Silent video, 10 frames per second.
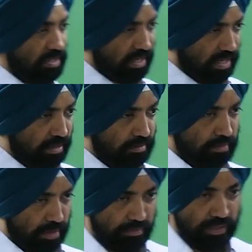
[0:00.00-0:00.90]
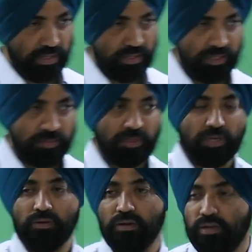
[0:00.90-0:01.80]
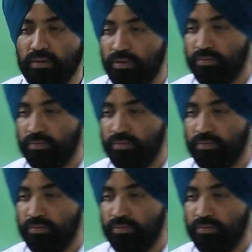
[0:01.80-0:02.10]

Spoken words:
that I have covered in this particular